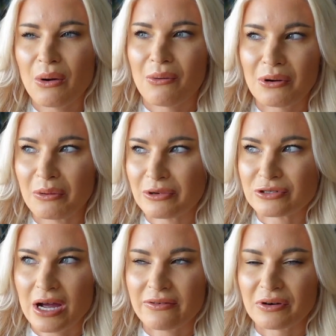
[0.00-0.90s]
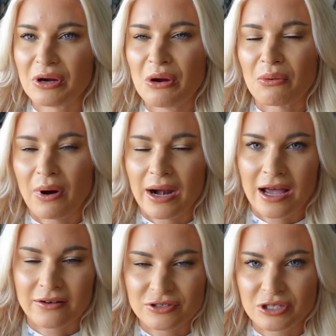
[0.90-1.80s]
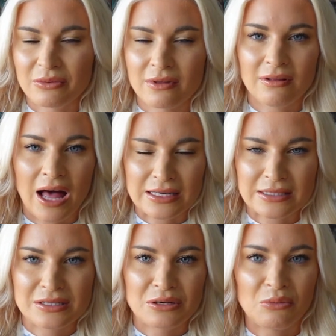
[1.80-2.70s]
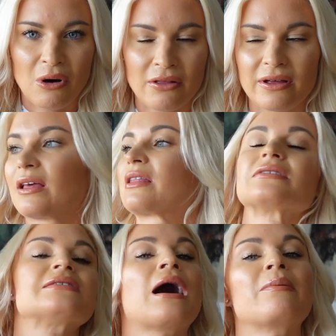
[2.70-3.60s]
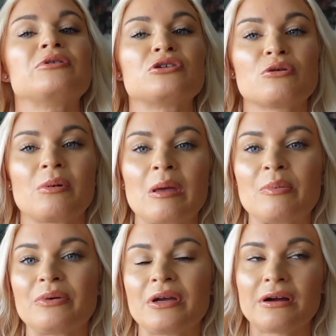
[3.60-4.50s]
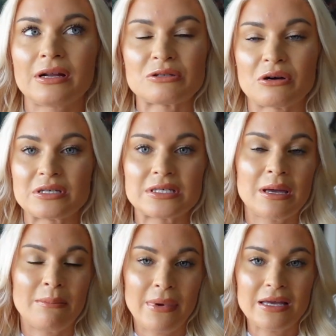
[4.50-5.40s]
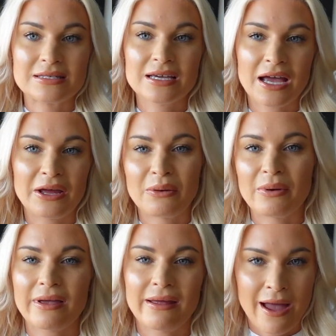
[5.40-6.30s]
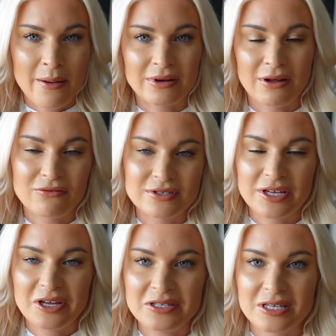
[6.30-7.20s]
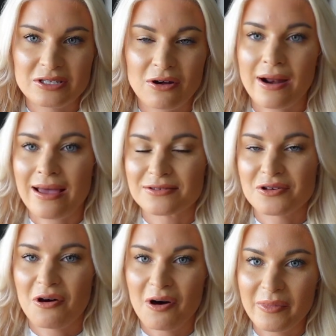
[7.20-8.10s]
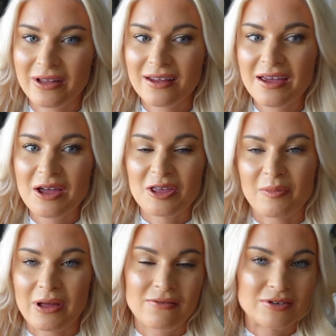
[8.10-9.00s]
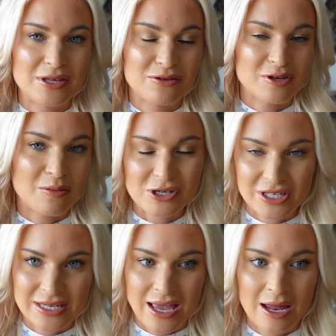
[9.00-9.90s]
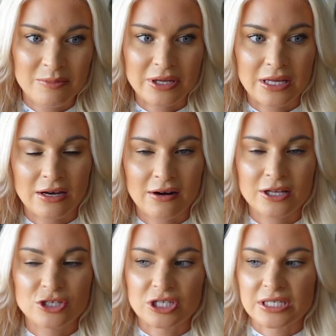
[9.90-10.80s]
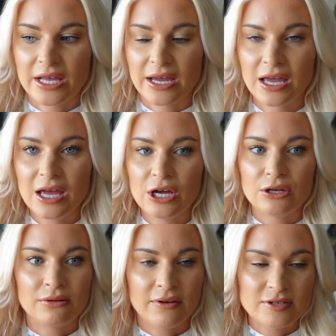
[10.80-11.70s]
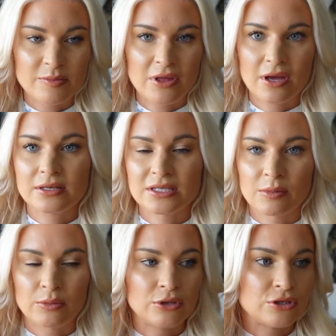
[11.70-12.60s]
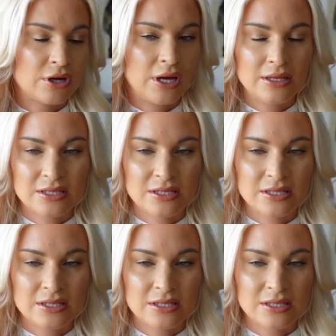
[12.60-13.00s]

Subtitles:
or an Uber driver run after you with glasses and a wallet? Like, this has happened to so many people here, and it's honestly amazing. I know it can happen in other cities. It's not as common. You might never see those objects again, but here it's just like you leave something, someone will turn it in